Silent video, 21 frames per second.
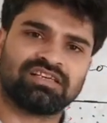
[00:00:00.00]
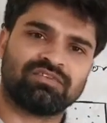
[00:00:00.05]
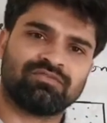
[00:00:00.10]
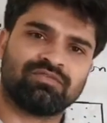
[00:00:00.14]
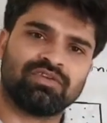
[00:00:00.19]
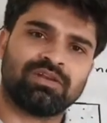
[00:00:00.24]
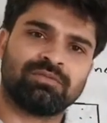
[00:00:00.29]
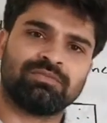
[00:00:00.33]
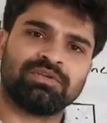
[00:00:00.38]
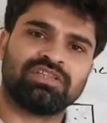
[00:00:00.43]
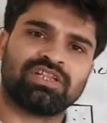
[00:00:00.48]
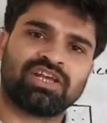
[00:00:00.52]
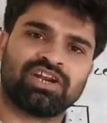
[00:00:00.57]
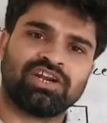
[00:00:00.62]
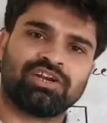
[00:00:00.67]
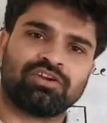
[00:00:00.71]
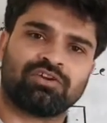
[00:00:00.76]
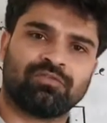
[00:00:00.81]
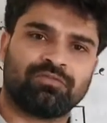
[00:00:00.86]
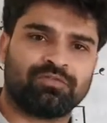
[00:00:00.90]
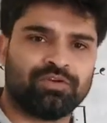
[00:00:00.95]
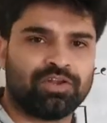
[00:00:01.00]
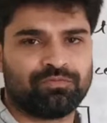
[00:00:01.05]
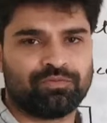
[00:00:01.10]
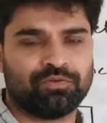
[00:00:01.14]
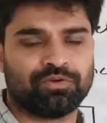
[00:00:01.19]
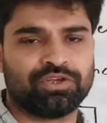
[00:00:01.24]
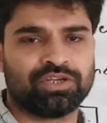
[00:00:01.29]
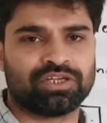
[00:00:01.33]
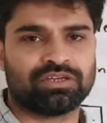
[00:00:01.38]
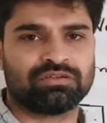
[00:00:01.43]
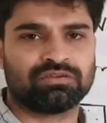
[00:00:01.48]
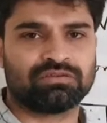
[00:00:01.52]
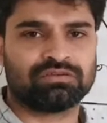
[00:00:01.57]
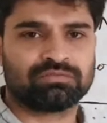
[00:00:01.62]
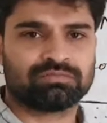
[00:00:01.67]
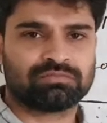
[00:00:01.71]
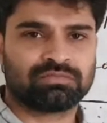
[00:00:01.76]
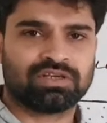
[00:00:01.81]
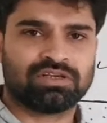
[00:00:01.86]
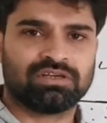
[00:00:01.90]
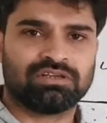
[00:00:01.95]
will be the rate of
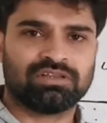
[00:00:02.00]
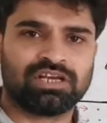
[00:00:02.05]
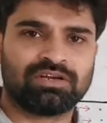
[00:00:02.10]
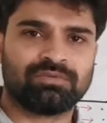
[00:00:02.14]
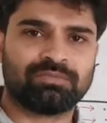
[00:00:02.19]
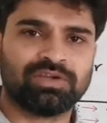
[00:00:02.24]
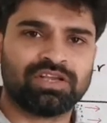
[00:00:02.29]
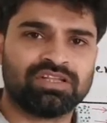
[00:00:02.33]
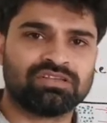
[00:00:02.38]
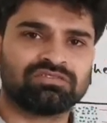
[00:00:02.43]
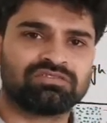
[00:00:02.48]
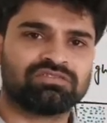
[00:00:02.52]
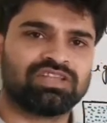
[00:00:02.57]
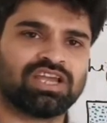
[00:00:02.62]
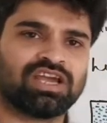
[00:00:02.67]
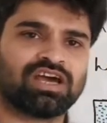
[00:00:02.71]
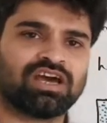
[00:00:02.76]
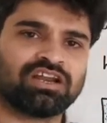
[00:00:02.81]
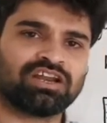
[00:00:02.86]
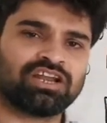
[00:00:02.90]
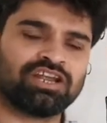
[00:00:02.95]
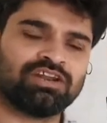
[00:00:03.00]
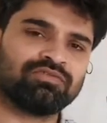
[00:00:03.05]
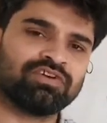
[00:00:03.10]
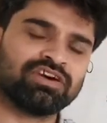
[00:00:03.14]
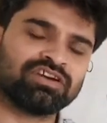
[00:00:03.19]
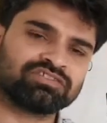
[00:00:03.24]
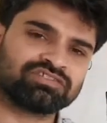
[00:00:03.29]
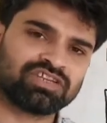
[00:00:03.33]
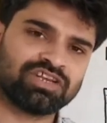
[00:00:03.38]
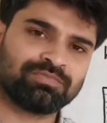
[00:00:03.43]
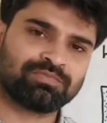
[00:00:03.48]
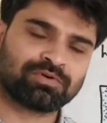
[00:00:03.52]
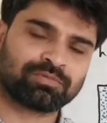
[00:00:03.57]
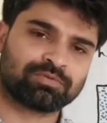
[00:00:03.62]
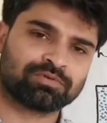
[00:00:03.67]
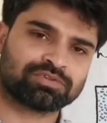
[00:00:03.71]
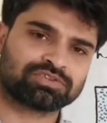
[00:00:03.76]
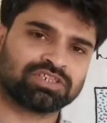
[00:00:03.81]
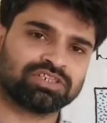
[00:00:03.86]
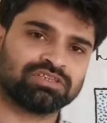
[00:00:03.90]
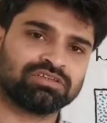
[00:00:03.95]
diffusion. That means they are inversely
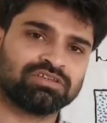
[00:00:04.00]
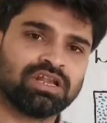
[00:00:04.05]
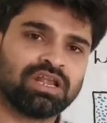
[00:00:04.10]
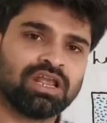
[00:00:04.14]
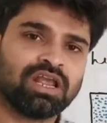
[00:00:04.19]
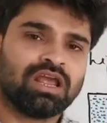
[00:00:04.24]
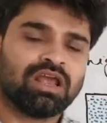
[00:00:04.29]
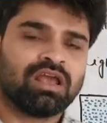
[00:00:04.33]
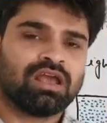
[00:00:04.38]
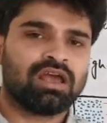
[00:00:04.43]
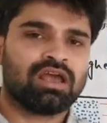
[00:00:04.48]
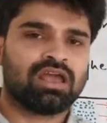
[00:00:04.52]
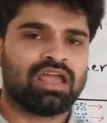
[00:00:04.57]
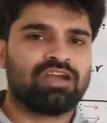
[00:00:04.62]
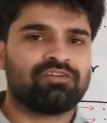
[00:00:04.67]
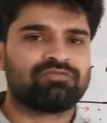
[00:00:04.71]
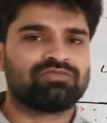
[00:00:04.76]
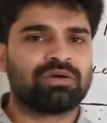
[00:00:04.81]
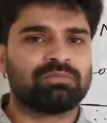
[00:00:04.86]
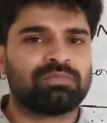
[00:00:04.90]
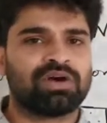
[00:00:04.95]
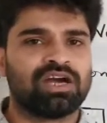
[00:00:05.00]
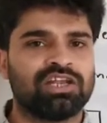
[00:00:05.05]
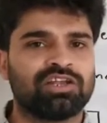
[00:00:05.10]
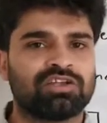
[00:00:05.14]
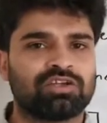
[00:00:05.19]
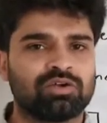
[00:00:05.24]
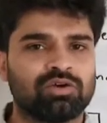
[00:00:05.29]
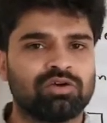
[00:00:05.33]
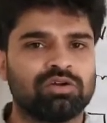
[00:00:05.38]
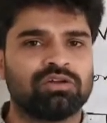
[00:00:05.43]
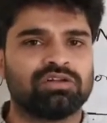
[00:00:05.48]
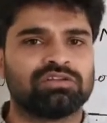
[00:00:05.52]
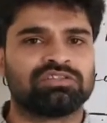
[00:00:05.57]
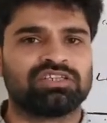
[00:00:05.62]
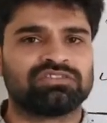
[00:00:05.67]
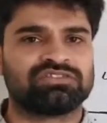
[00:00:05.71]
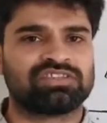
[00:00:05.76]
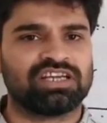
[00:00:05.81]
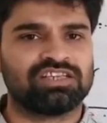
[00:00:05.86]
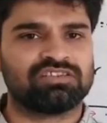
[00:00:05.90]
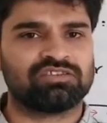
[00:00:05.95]
proportional. If
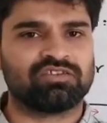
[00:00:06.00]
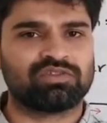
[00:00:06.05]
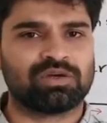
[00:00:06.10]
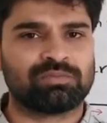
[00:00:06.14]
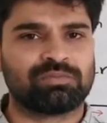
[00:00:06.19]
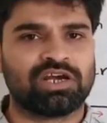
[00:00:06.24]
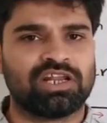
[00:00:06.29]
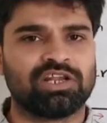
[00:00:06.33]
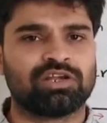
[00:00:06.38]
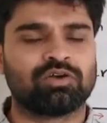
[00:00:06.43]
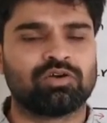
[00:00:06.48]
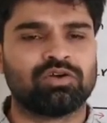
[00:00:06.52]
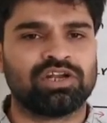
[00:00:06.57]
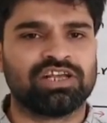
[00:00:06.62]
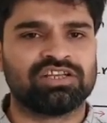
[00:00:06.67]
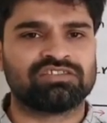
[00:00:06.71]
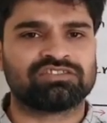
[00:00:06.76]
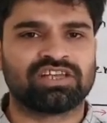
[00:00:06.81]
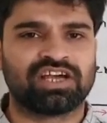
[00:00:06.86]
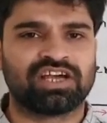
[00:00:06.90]
the size of the molecule is